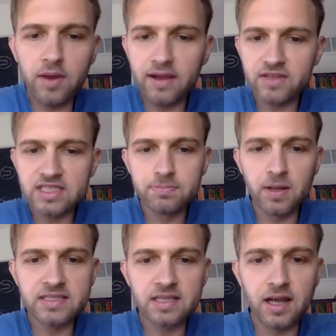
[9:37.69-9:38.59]
We have the
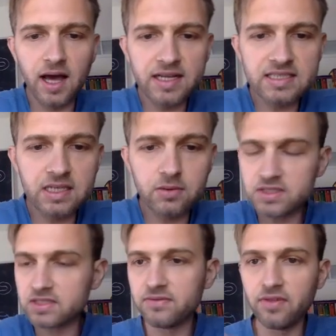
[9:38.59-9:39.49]
splice-unknotting
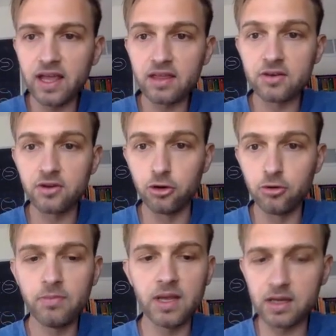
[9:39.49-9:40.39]
sequence of length
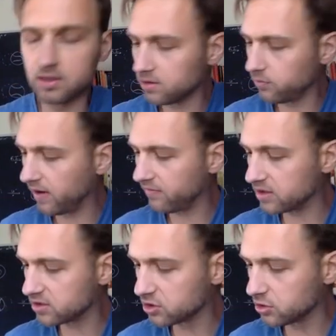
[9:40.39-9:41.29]
2, meaning we have
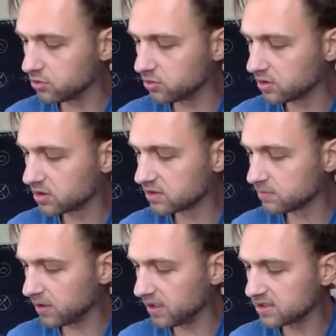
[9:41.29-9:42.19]
these 2
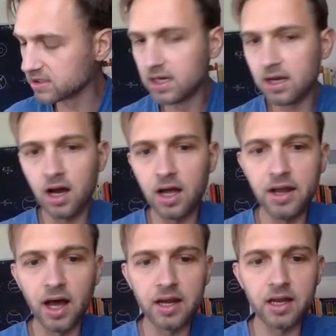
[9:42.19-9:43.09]

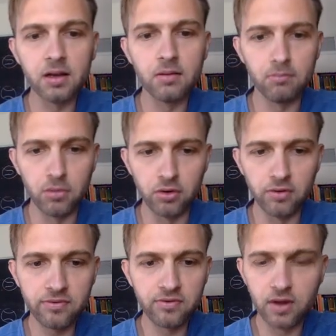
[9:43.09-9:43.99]
splice-unknotting
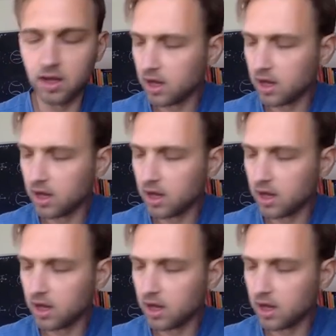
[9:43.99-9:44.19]
moves.